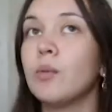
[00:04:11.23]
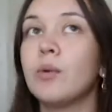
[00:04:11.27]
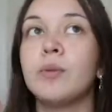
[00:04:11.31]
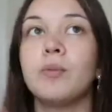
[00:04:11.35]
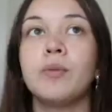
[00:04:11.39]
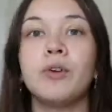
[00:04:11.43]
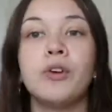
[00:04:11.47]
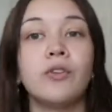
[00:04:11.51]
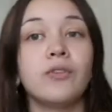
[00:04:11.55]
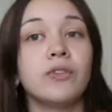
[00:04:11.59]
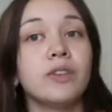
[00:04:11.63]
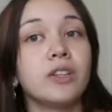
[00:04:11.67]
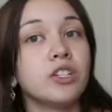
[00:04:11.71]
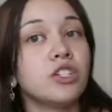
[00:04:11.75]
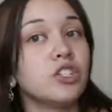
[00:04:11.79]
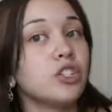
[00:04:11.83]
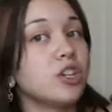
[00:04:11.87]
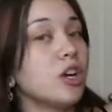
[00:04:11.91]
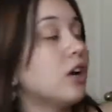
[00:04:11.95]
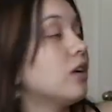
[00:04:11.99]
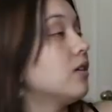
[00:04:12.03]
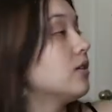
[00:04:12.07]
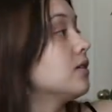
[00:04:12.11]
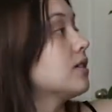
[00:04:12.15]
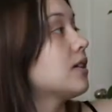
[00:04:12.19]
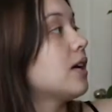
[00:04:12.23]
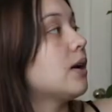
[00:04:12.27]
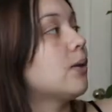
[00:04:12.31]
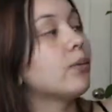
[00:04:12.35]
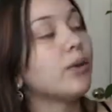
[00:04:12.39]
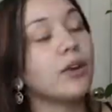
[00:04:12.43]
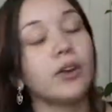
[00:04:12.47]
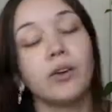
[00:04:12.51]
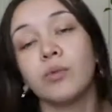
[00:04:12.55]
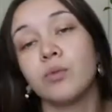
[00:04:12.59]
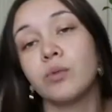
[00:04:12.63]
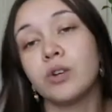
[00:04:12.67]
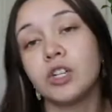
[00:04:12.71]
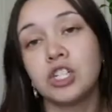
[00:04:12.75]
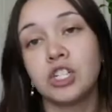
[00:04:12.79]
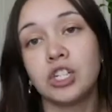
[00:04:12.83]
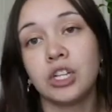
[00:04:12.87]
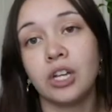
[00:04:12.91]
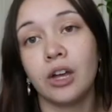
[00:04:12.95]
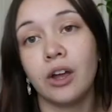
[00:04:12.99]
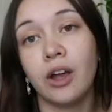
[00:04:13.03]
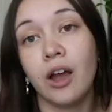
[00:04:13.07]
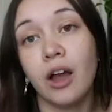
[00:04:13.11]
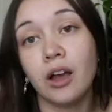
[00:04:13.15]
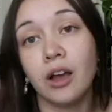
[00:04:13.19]
We moved the shelves that we
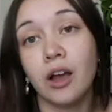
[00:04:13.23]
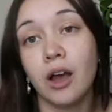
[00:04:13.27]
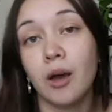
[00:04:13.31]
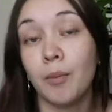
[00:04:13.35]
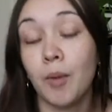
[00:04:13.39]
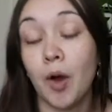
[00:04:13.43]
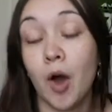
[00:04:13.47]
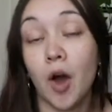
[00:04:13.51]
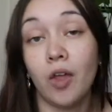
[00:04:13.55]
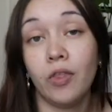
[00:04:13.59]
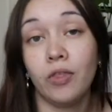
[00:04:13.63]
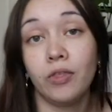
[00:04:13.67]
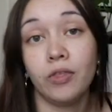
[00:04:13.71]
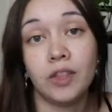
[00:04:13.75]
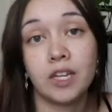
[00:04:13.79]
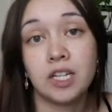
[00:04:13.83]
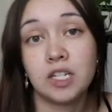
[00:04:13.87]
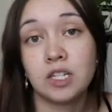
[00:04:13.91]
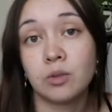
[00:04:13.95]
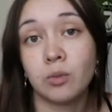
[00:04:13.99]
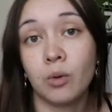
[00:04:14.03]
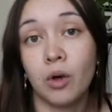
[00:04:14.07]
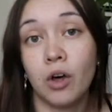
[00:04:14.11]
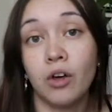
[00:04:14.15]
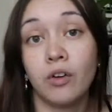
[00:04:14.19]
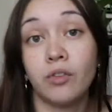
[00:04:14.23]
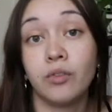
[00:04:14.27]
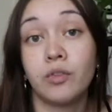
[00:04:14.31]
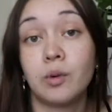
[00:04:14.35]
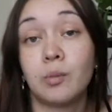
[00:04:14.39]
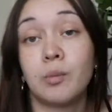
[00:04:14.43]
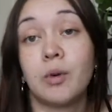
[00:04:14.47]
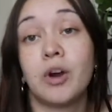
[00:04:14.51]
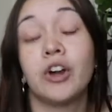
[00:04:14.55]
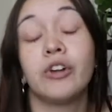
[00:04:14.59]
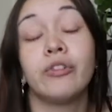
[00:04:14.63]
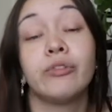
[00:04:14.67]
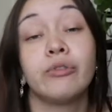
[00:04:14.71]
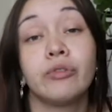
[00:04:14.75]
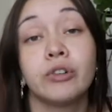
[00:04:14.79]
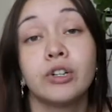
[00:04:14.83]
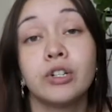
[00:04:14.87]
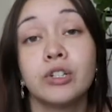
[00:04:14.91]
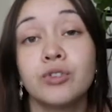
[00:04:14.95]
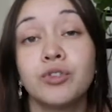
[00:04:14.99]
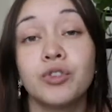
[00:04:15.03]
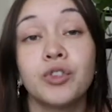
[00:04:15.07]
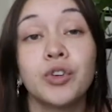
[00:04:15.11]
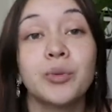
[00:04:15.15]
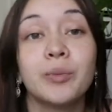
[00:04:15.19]
originally hung up on this wall from our
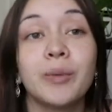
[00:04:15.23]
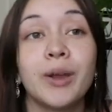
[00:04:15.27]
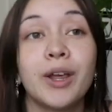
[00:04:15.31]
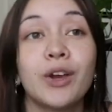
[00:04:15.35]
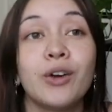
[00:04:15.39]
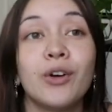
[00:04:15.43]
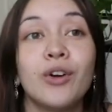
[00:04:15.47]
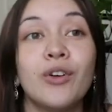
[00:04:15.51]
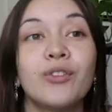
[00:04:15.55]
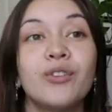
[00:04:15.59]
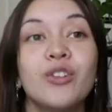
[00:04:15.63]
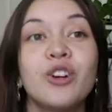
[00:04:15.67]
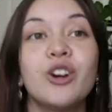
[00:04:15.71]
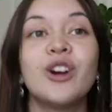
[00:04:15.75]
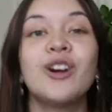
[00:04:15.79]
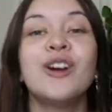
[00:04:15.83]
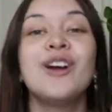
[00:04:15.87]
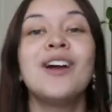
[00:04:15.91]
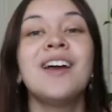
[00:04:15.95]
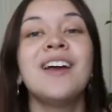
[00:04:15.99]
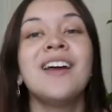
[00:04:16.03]
first room makeover,